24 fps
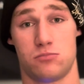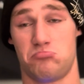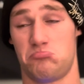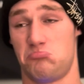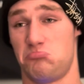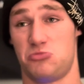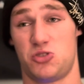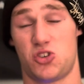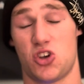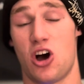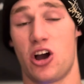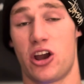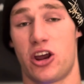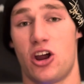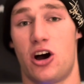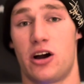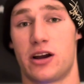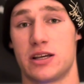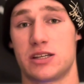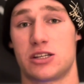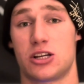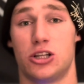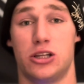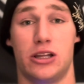Song Yadong
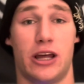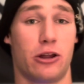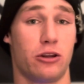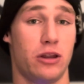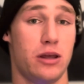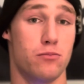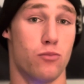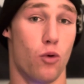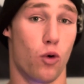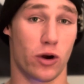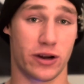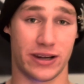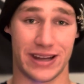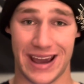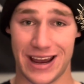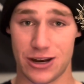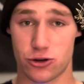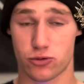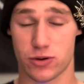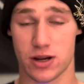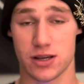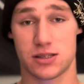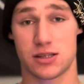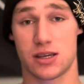is clearly more
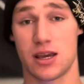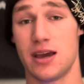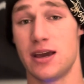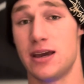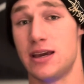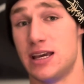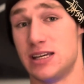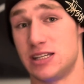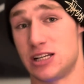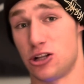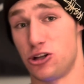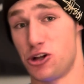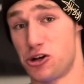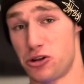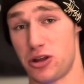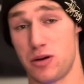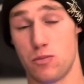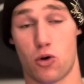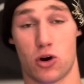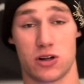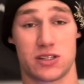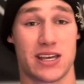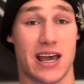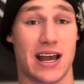dangerous. He's clearly
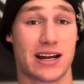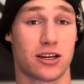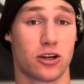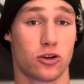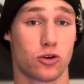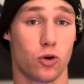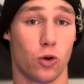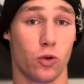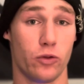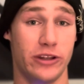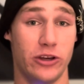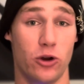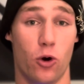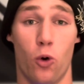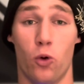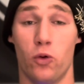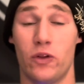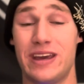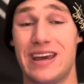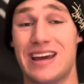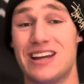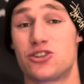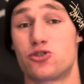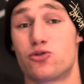more technical. The
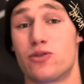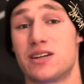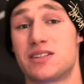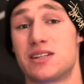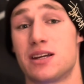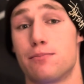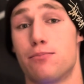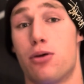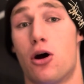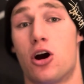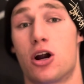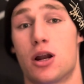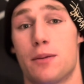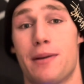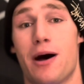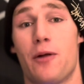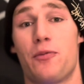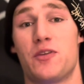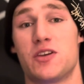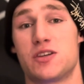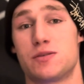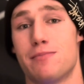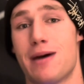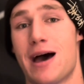only interesting part about
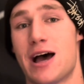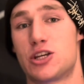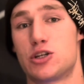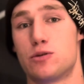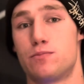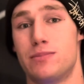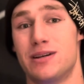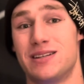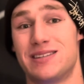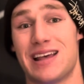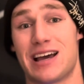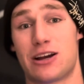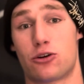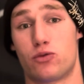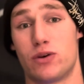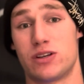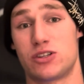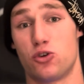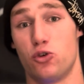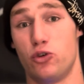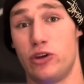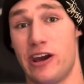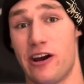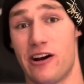this matchup is that Chris
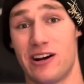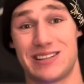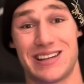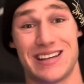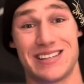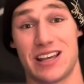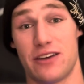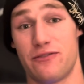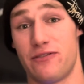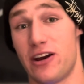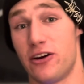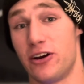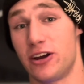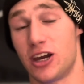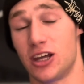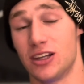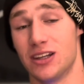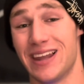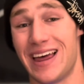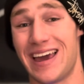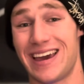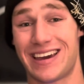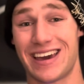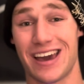Gutierrez is a very good
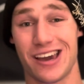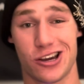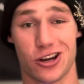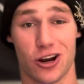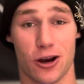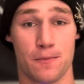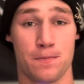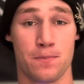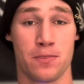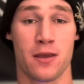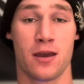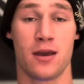leg kicker,